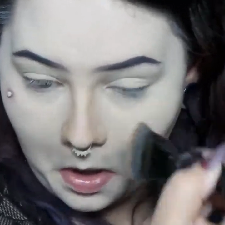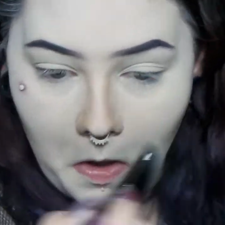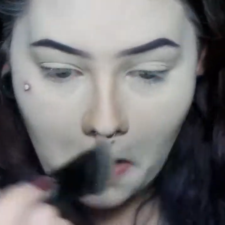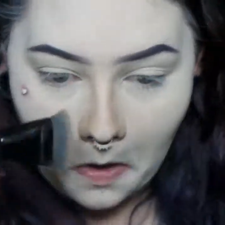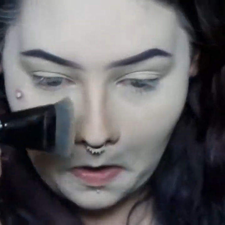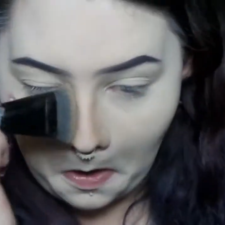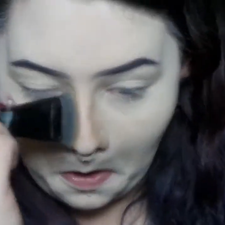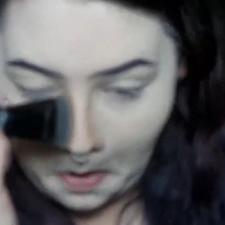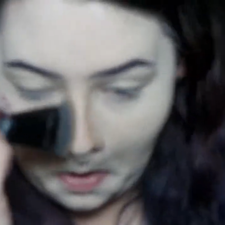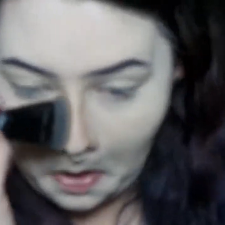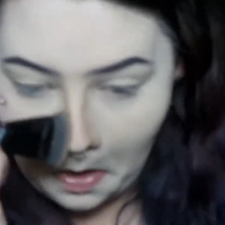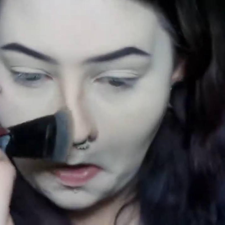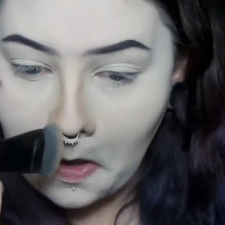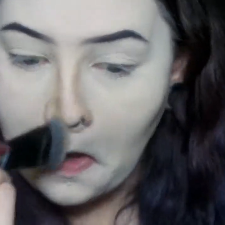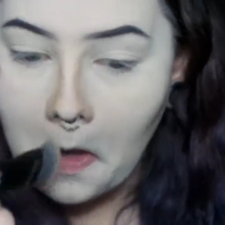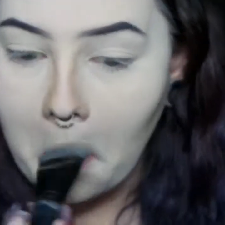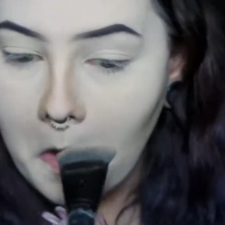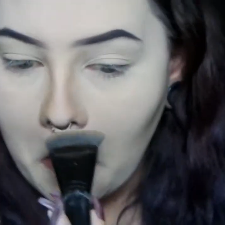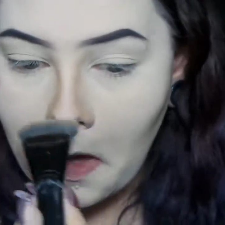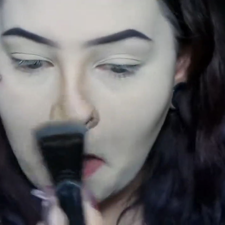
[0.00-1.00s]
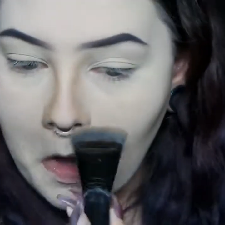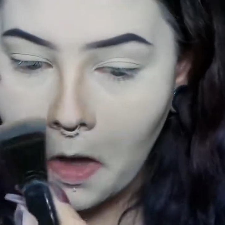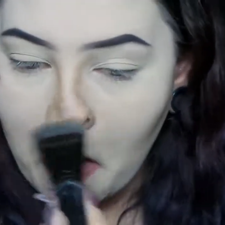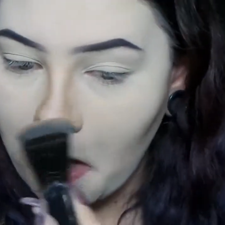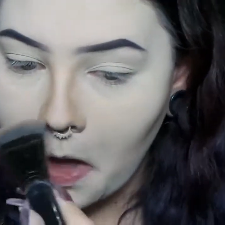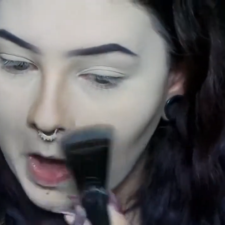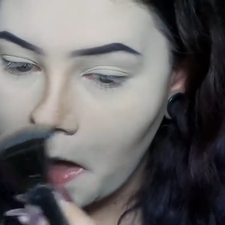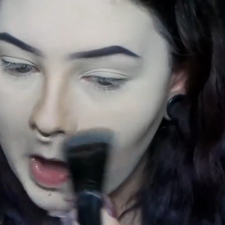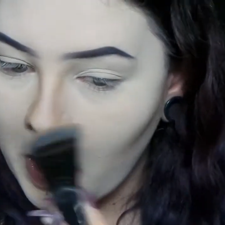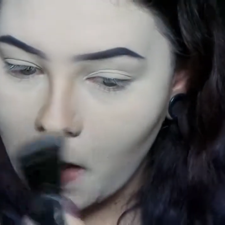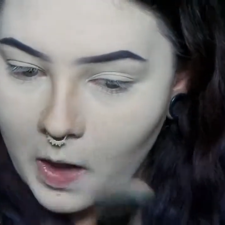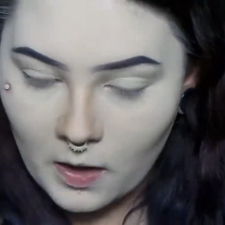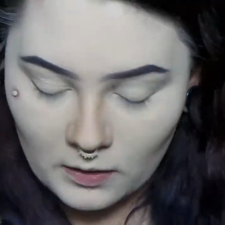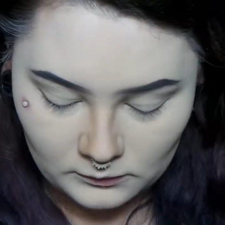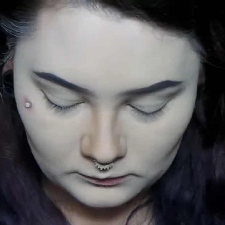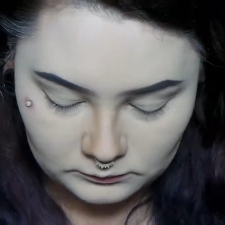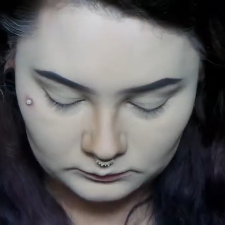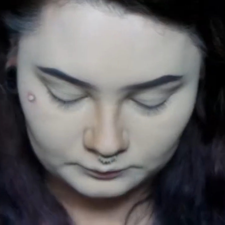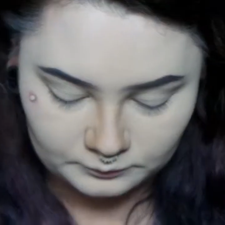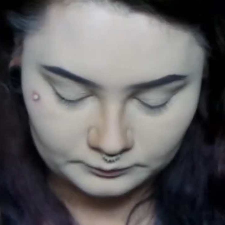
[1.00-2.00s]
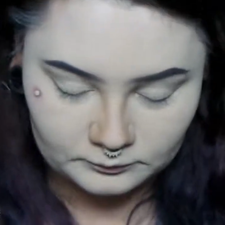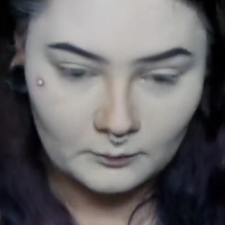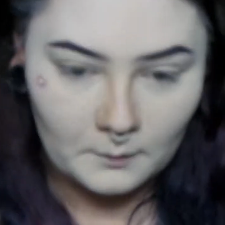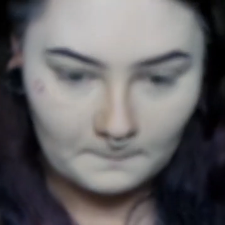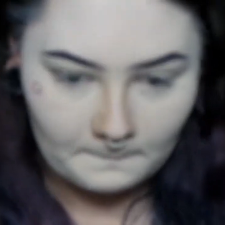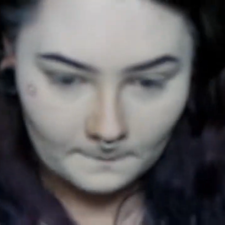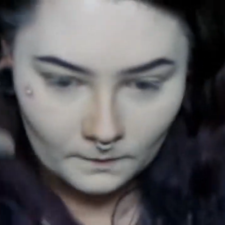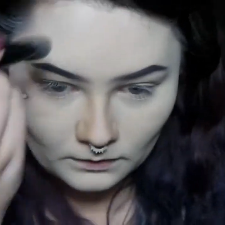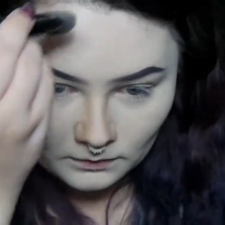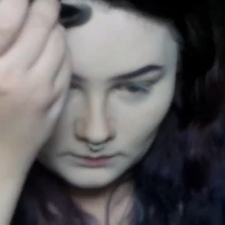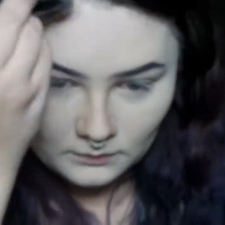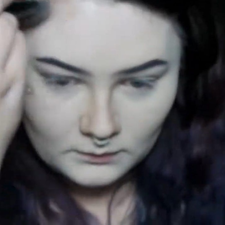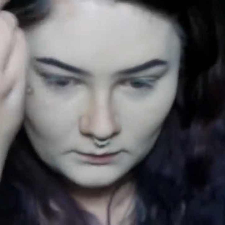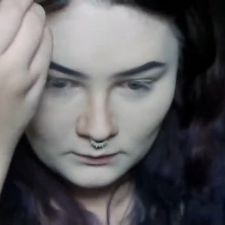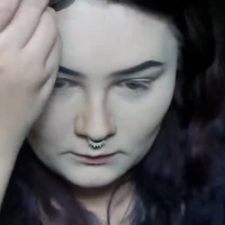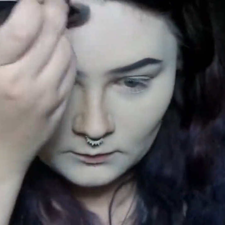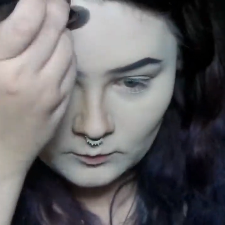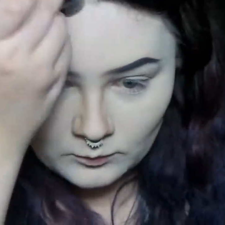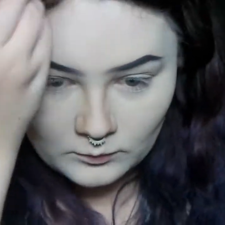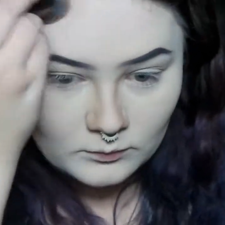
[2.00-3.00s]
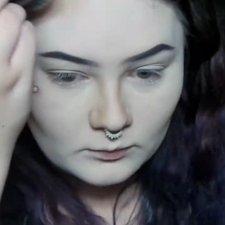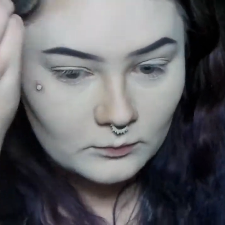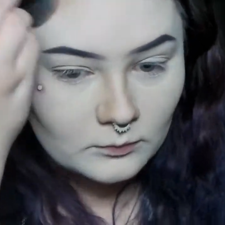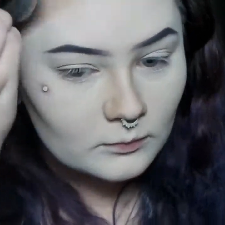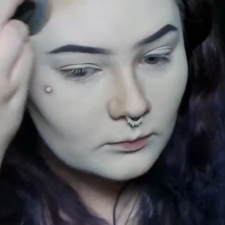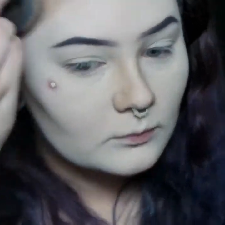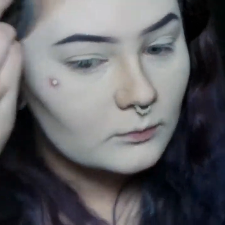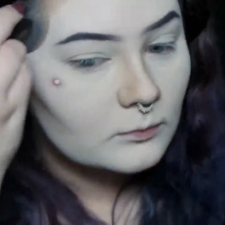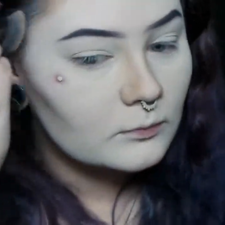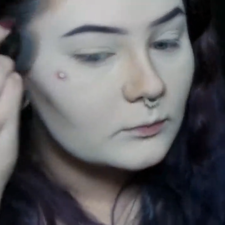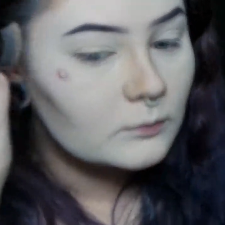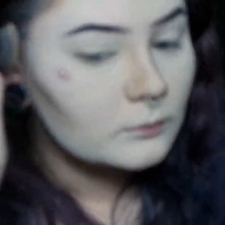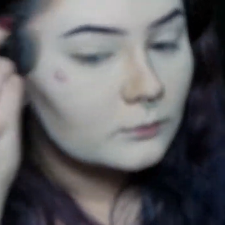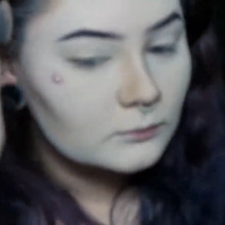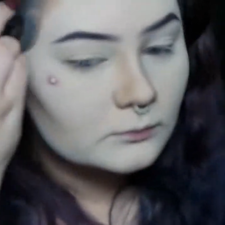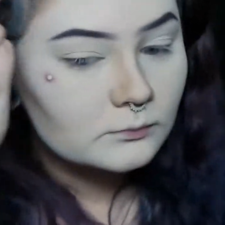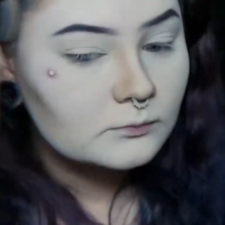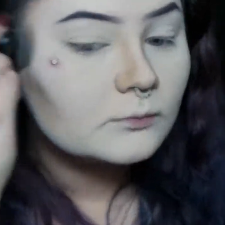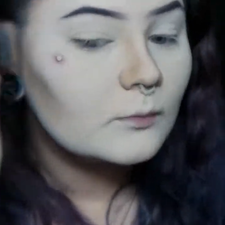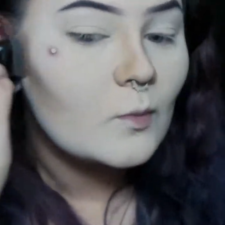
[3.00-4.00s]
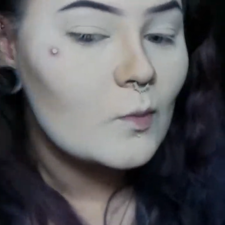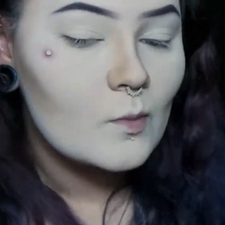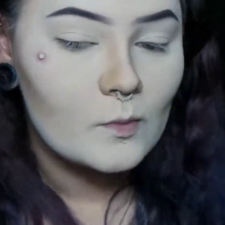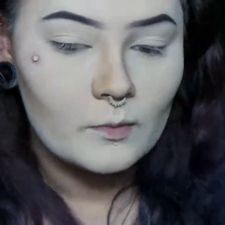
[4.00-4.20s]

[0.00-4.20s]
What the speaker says: And I use a more cool toned contour,